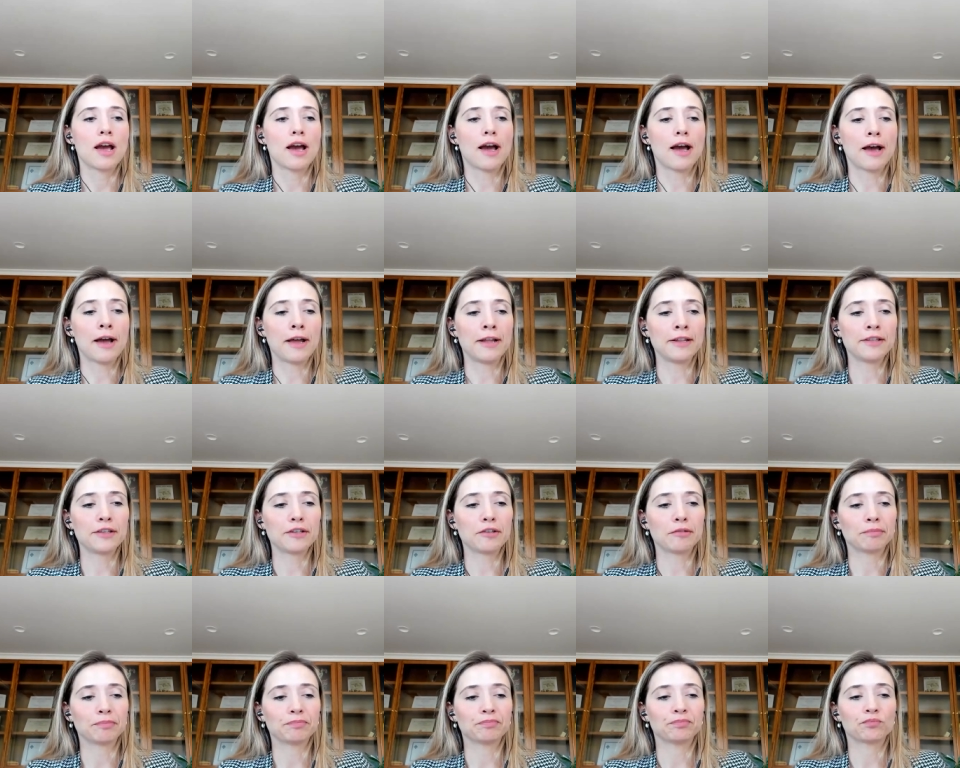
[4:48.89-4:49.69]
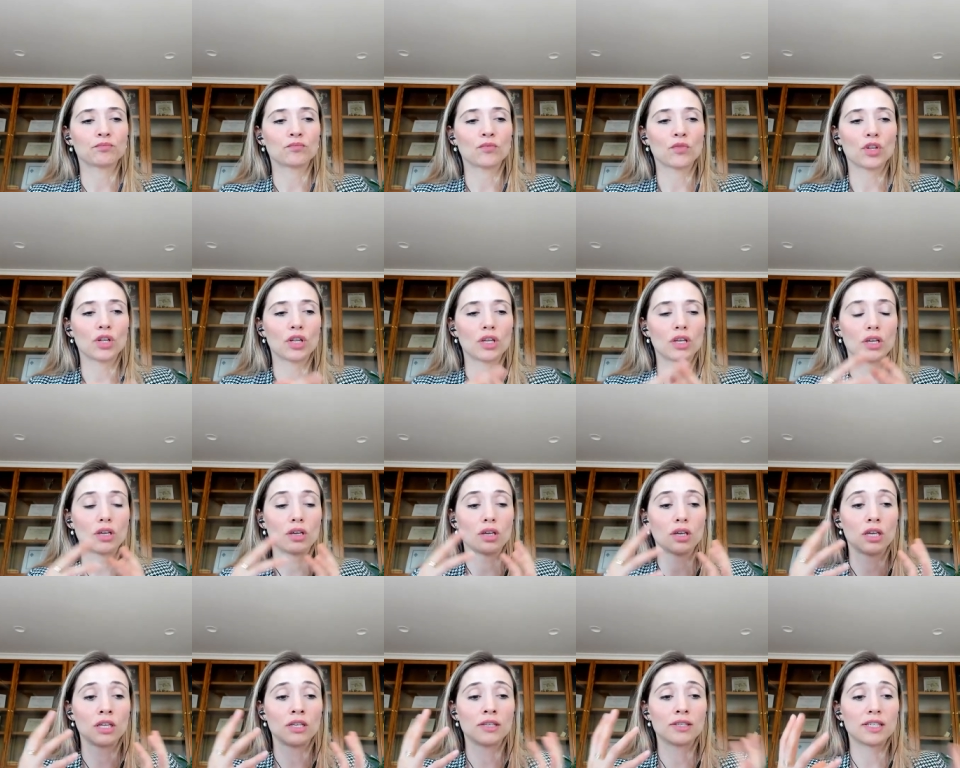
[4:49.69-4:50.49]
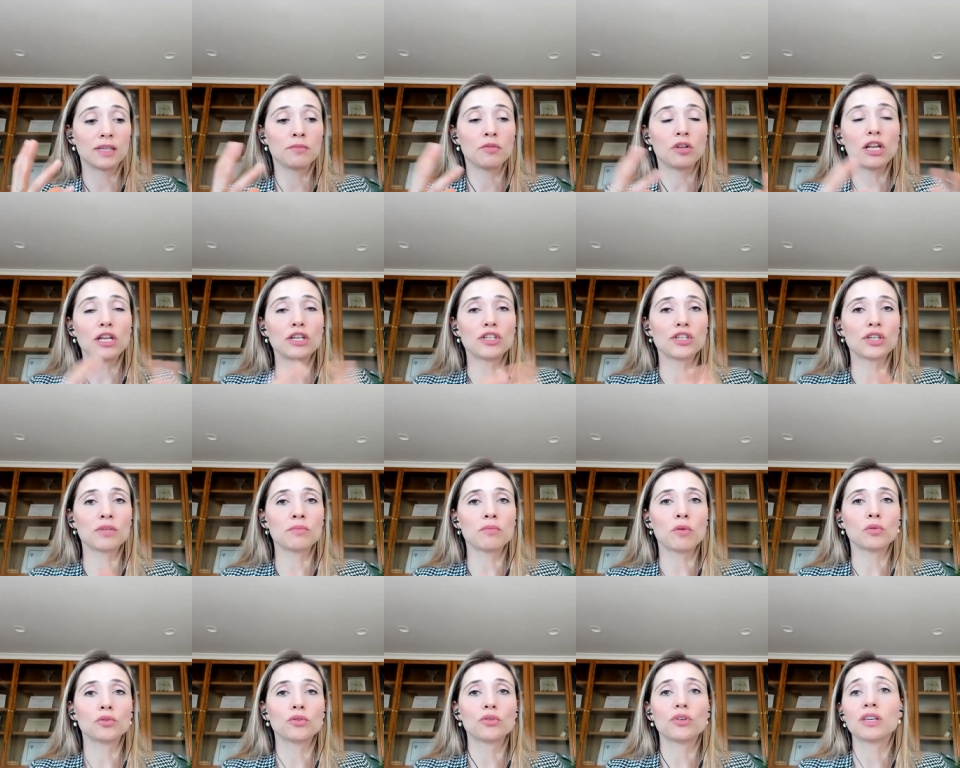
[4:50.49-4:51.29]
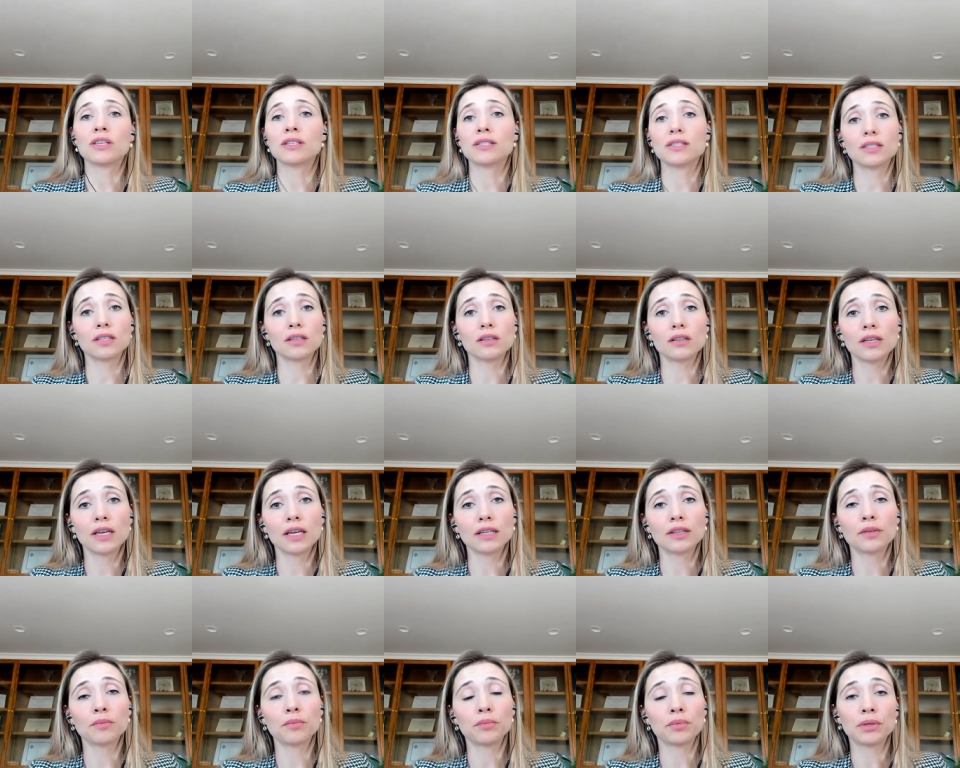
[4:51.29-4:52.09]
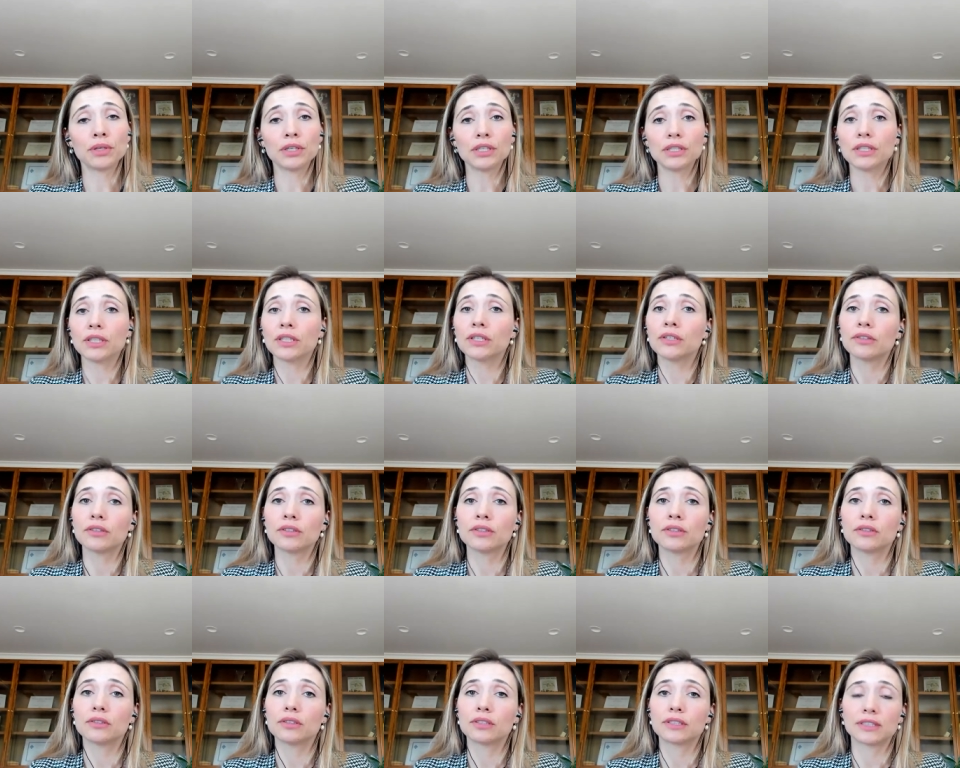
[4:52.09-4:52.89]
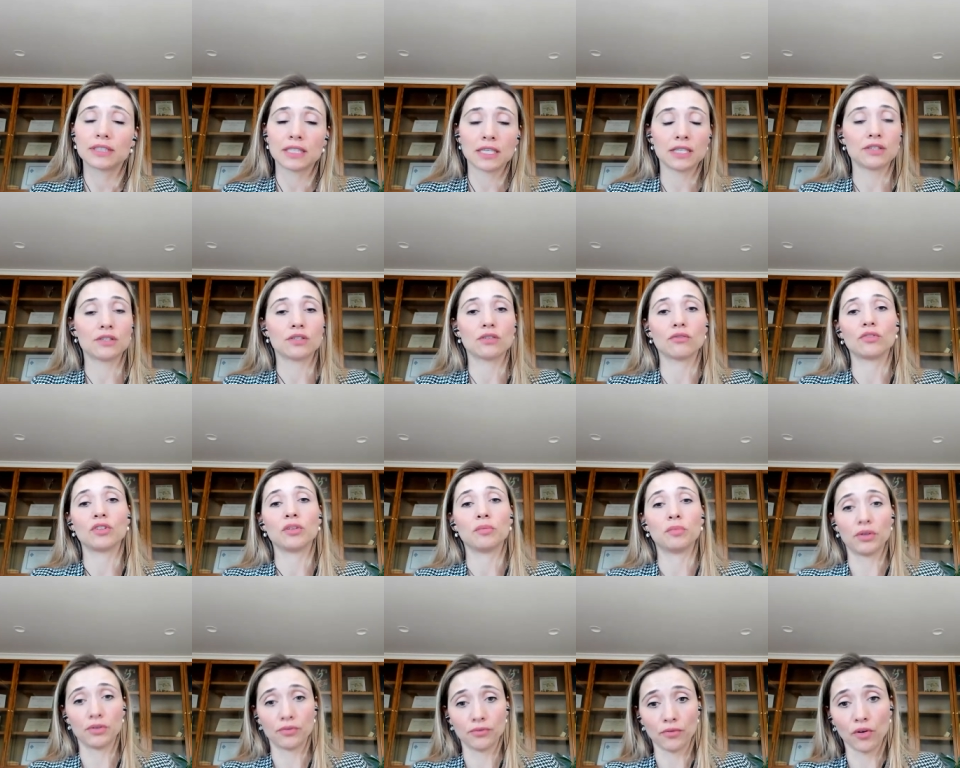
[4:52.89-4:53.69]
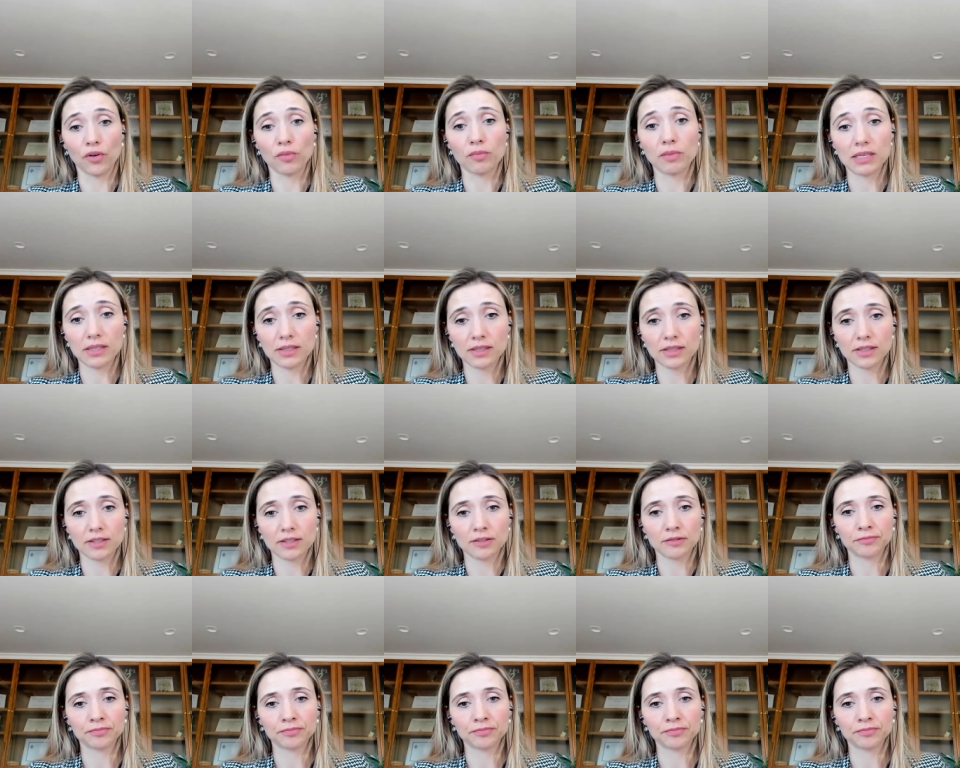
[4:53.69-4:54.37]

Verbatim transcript: And in simulation mode, you can still get a pretty good sense of the performance.